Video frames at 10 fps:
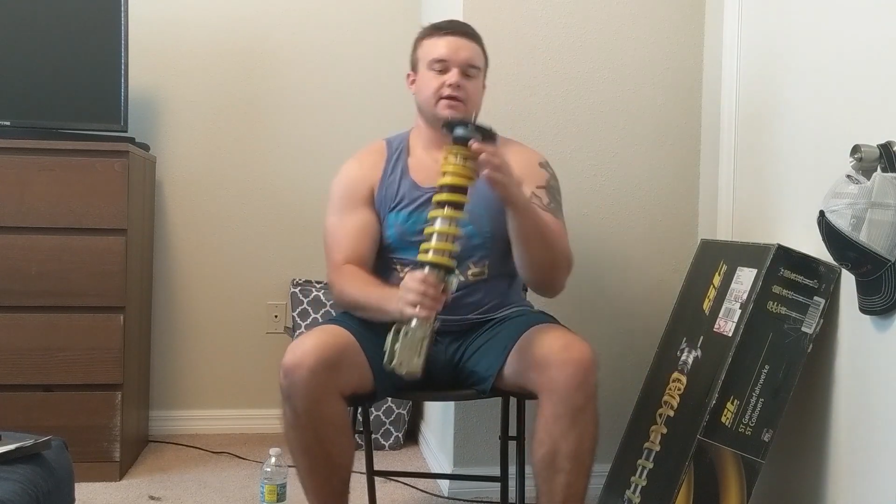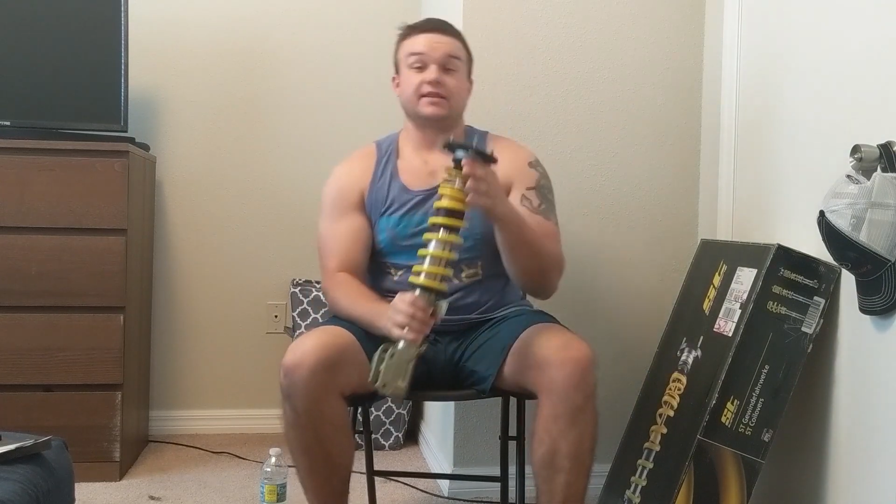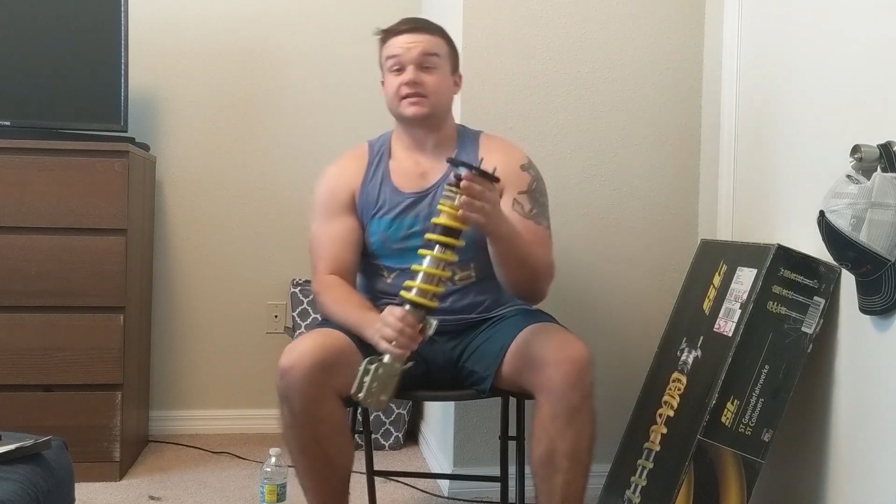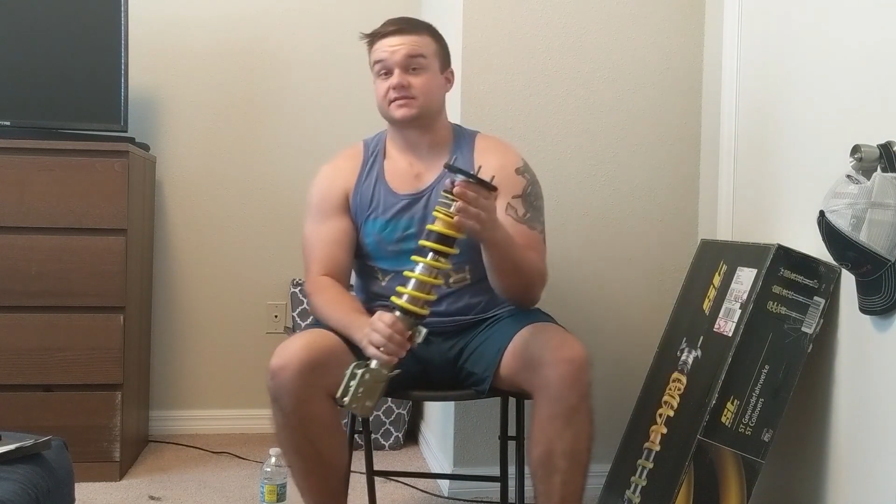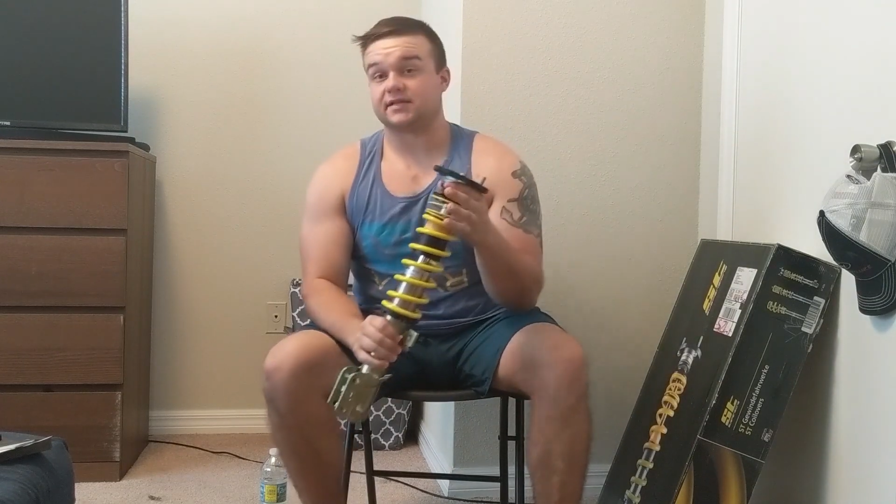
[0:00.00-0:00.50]

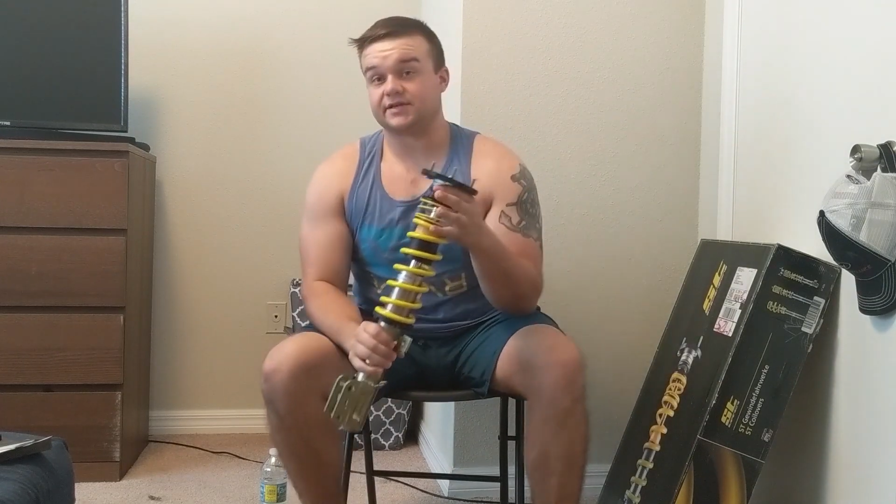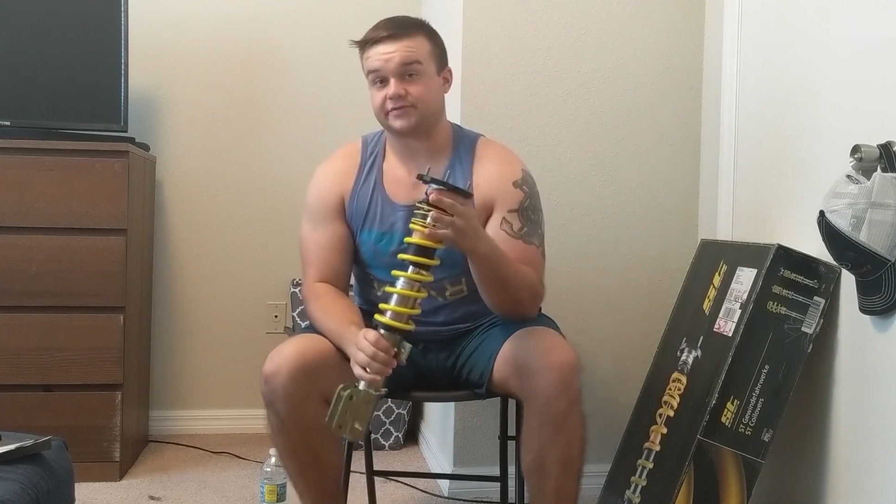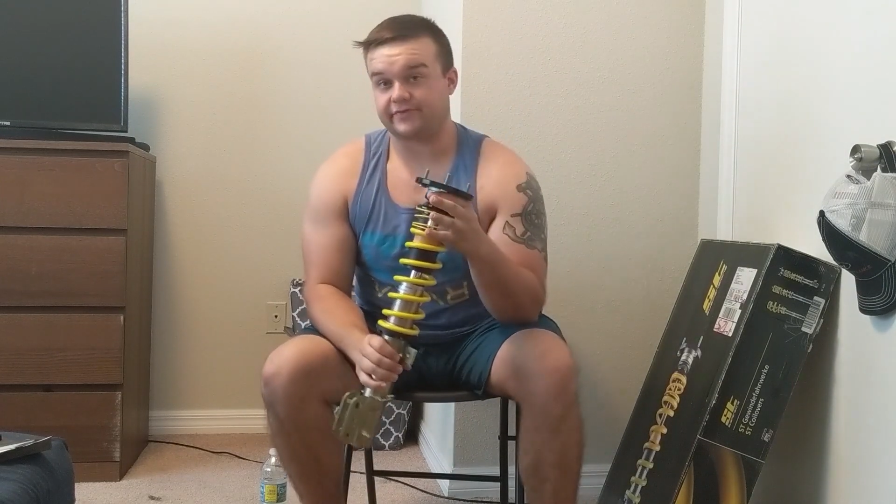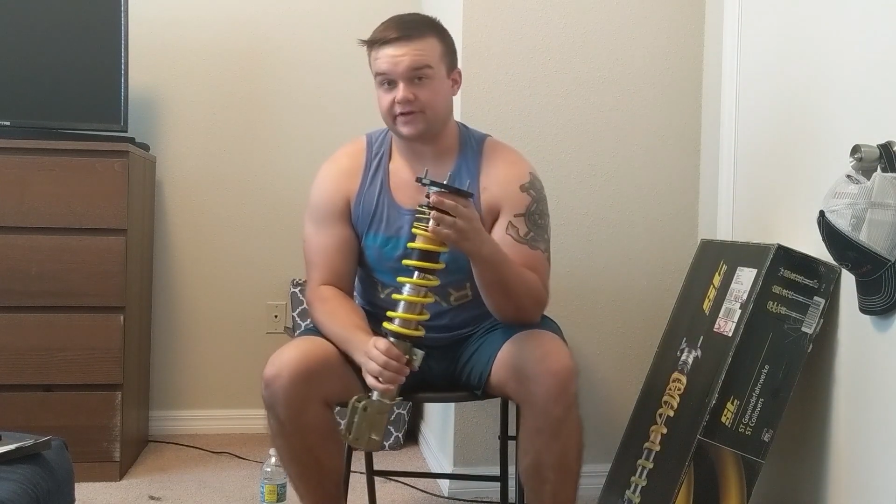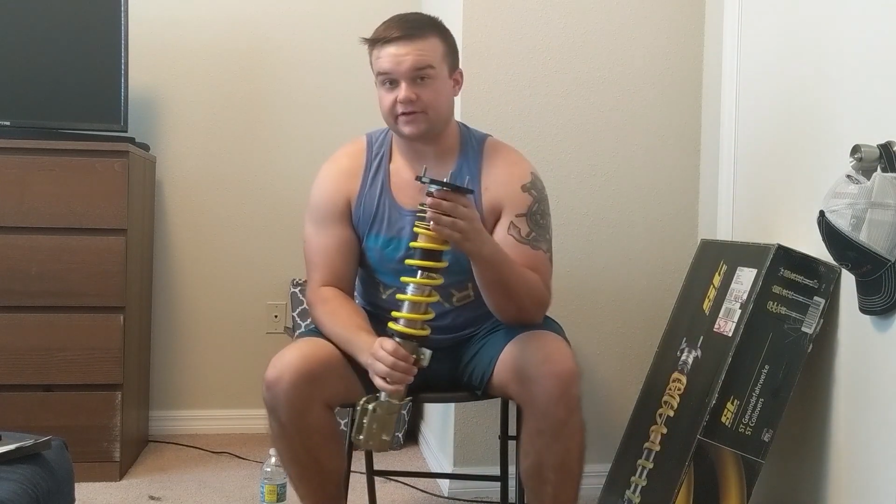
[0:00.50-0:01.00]
in the
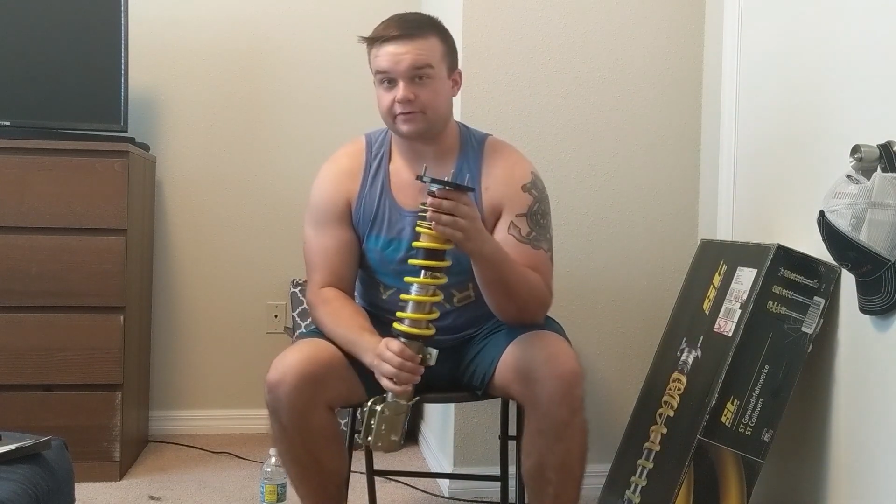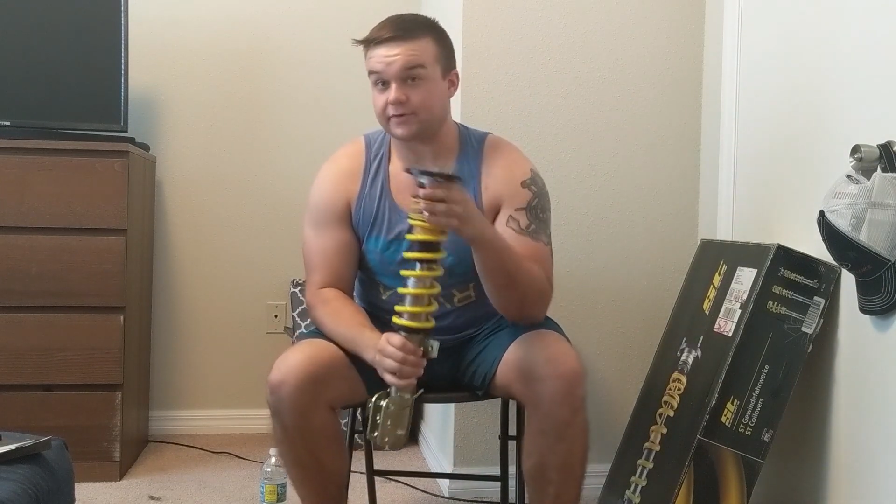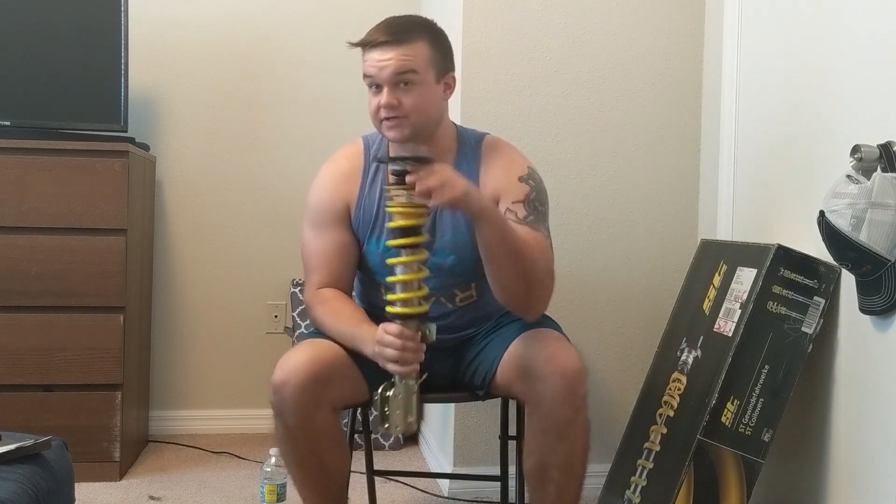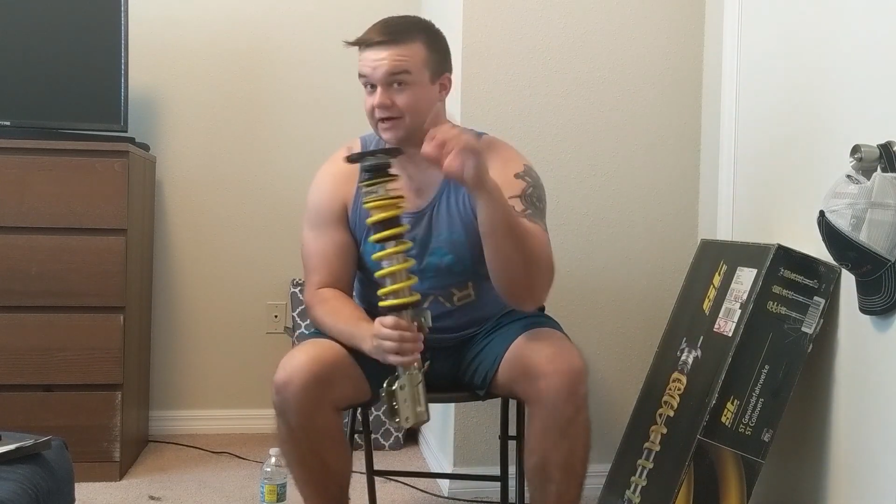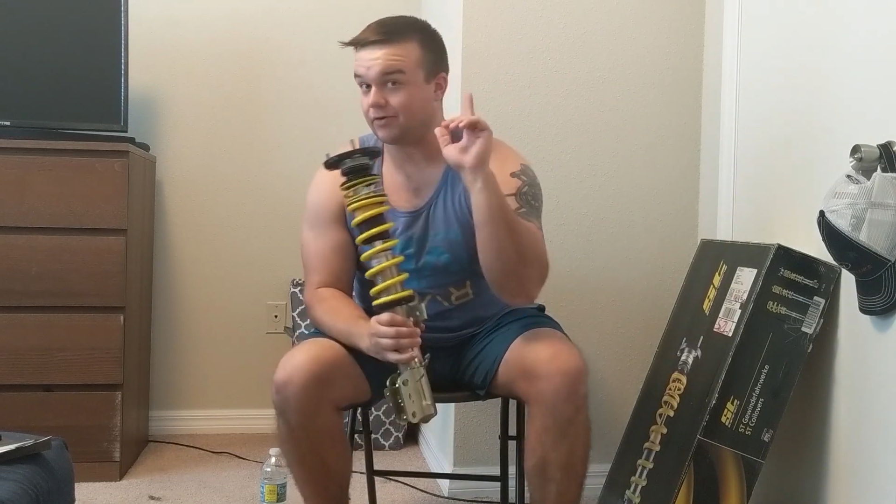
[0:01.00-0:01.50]
installation video,
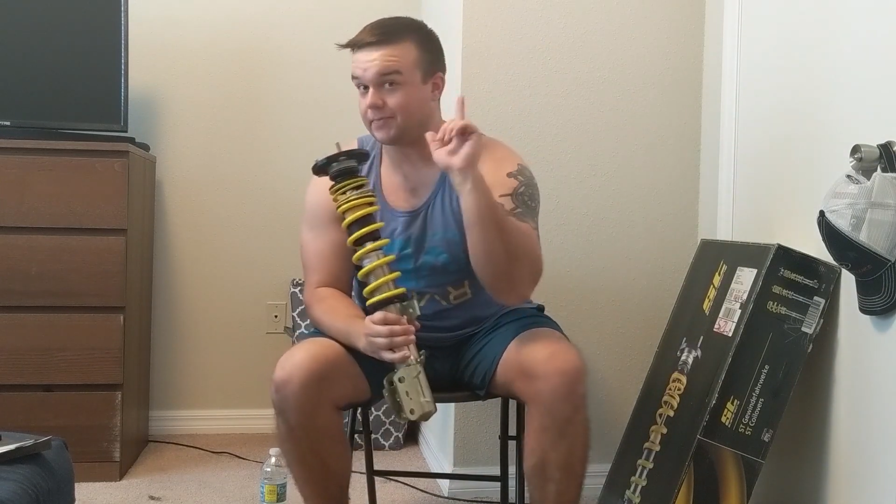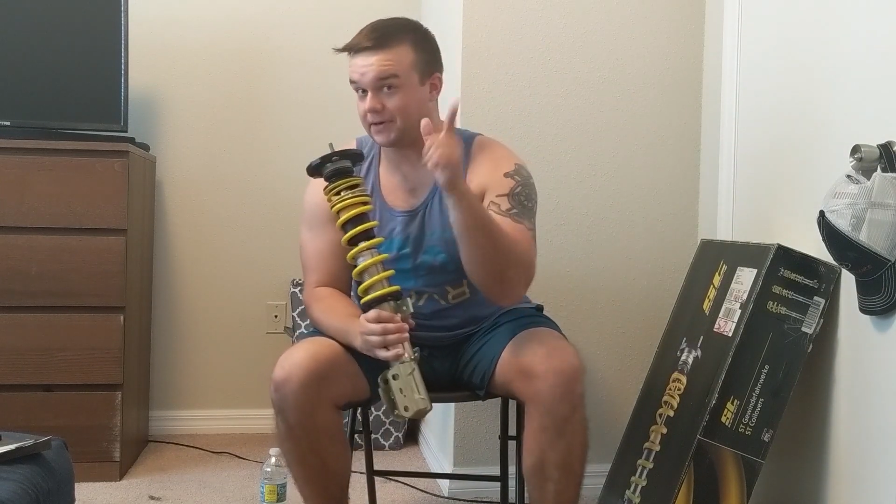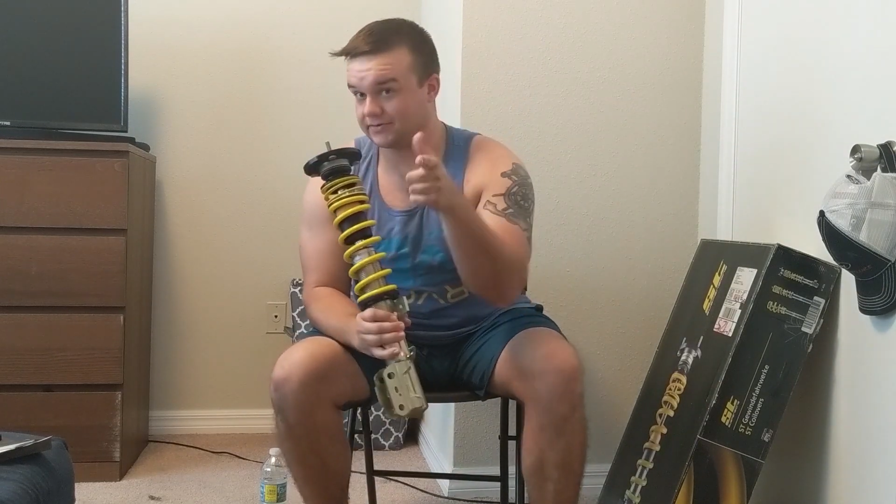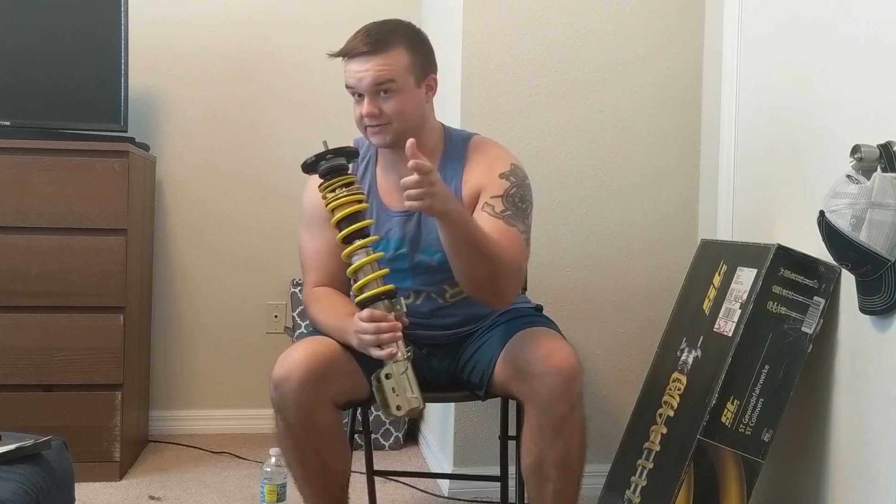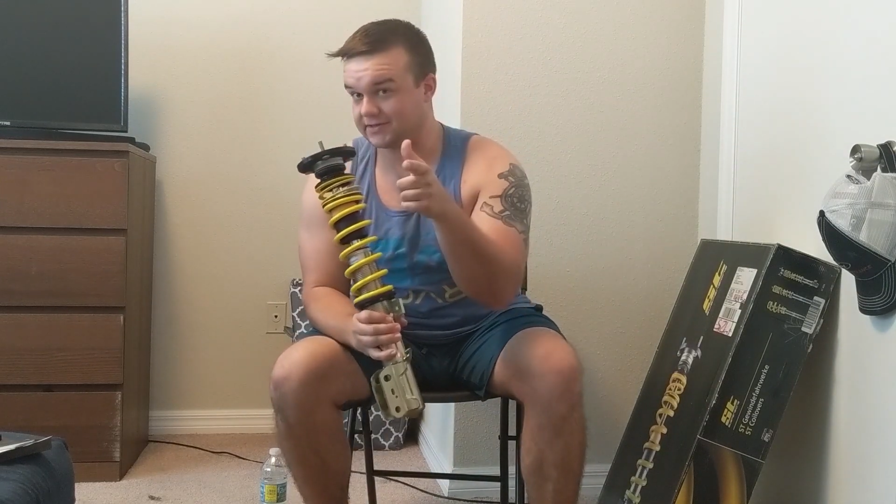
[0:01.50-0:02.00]
which I will
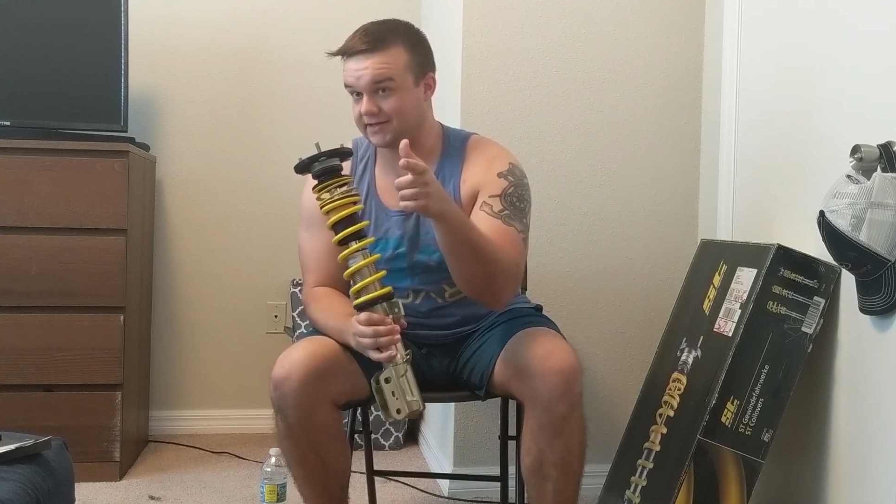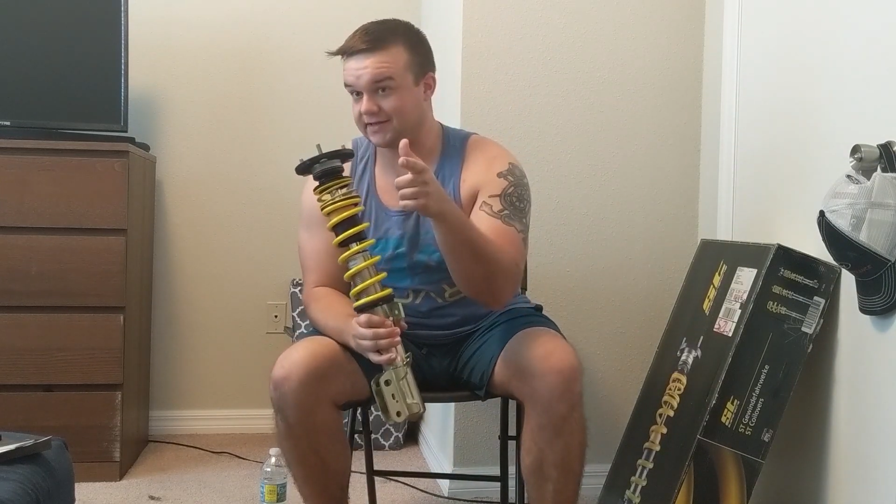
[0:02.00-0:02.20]
post